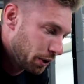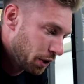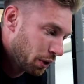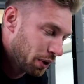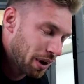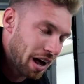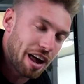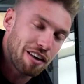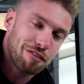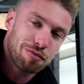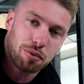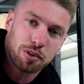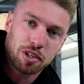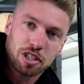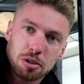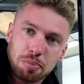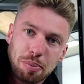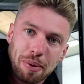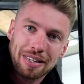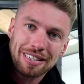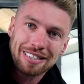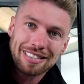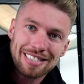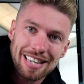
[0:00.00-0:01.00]
I know everyone has
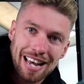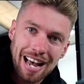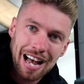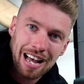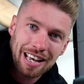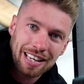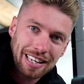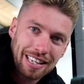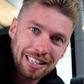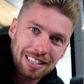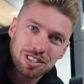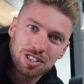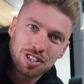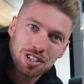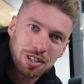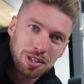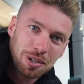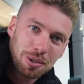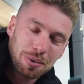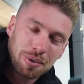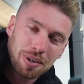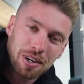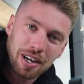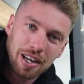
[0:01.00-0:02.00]
been dying
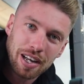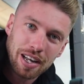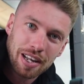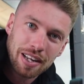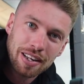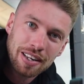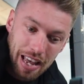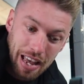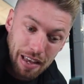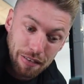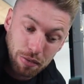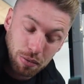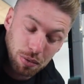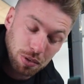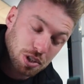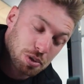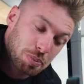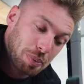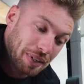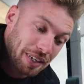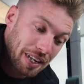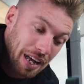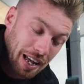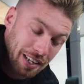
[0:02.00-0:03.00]
to,
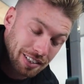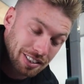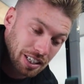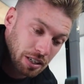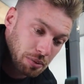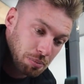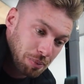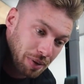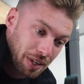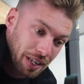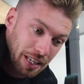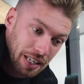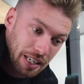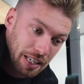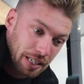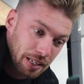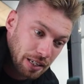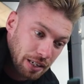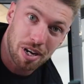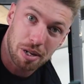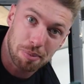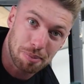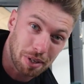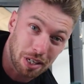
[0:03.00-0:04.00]
everyone's been asking
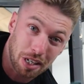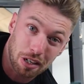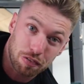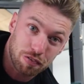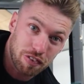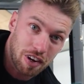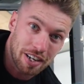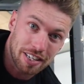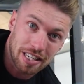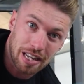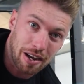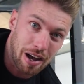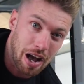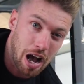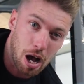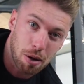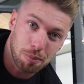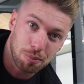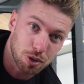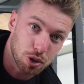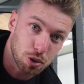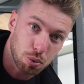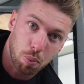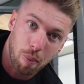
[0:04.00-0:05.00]
me, when are we going to find out how
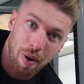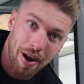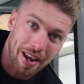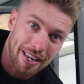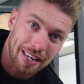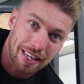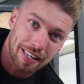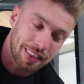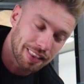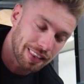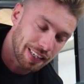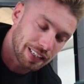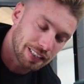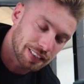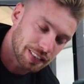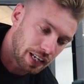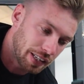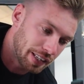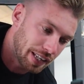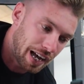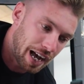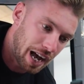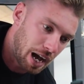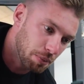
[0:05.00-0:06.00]
much weight and things
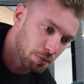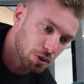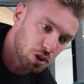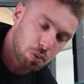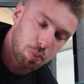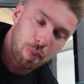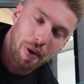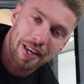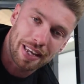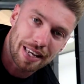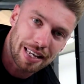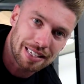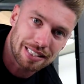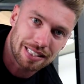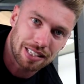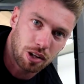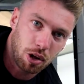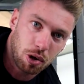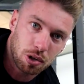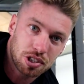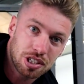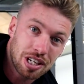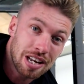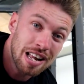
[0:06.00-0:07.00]
like that, how much weight it's
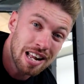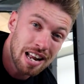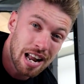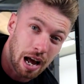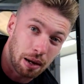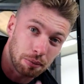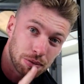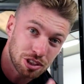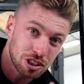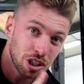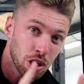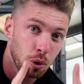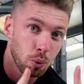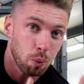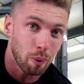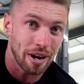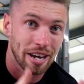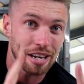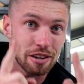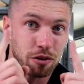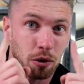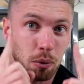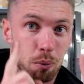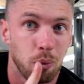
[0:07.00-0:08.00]
lost. I'm still
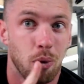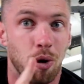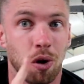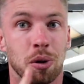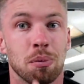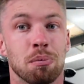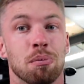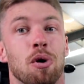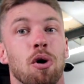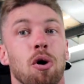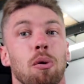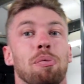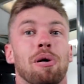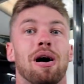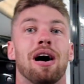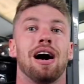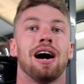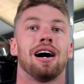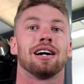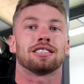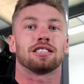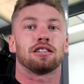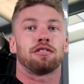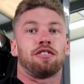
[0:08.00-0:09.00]
waiting for one more
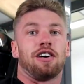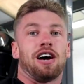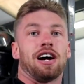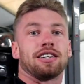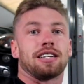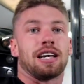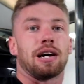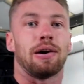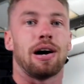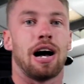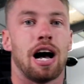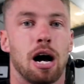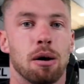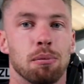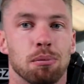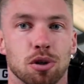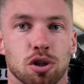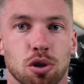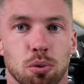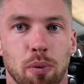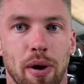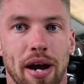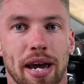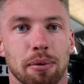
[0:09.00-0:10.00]
part to find out how
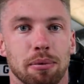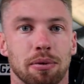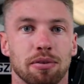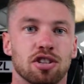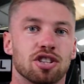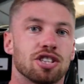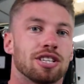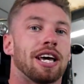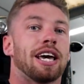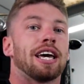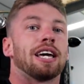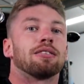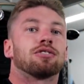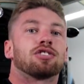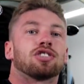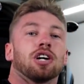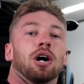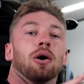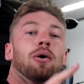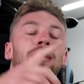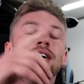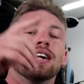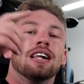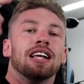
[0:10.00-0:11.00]
much weight we've saved.
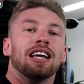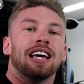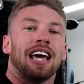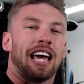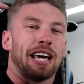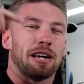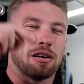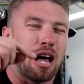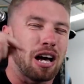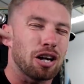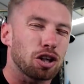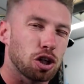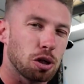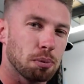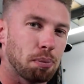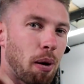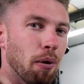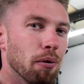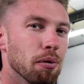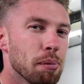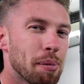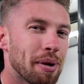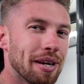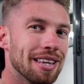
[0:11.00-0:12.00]
So that should
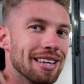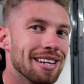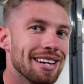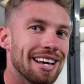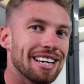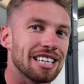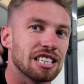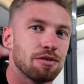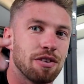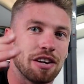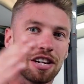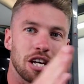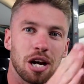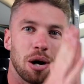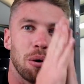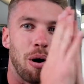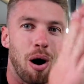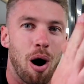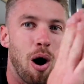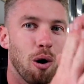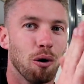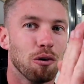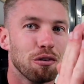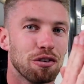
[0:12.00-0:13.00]
probably be in the next video,
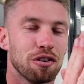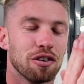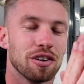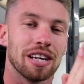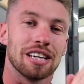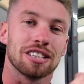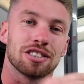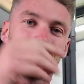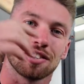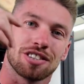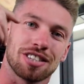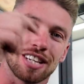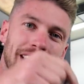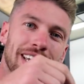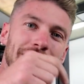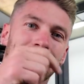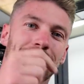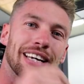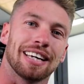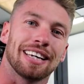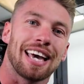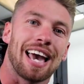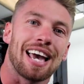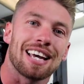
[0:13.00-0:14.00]
hopefully. So
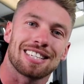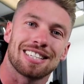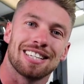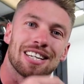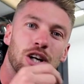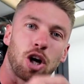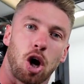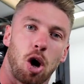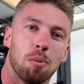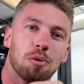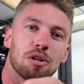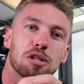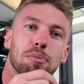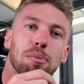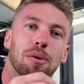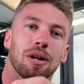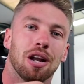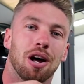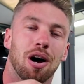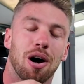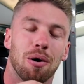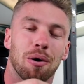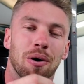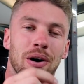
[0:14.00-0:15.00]
take a guess in the comments
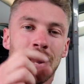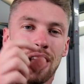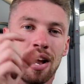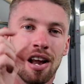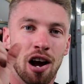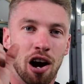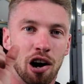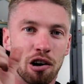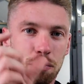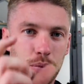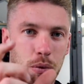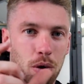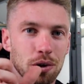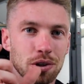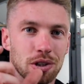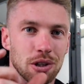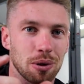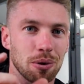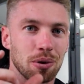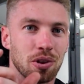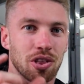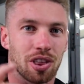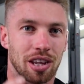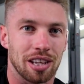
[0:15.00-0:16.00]
below of what
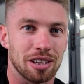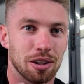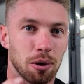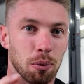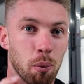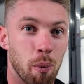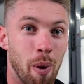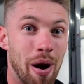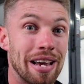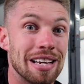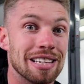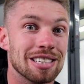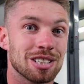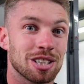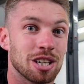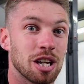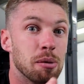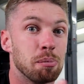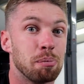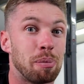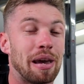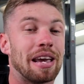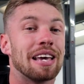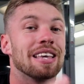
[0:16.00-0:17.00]
you think the weight's
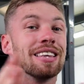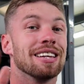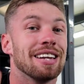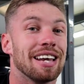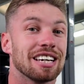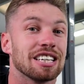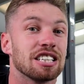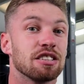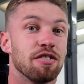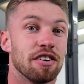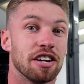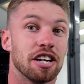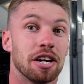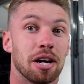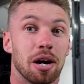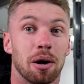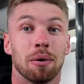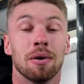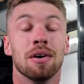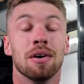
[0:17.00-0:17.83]
going to be in the next video.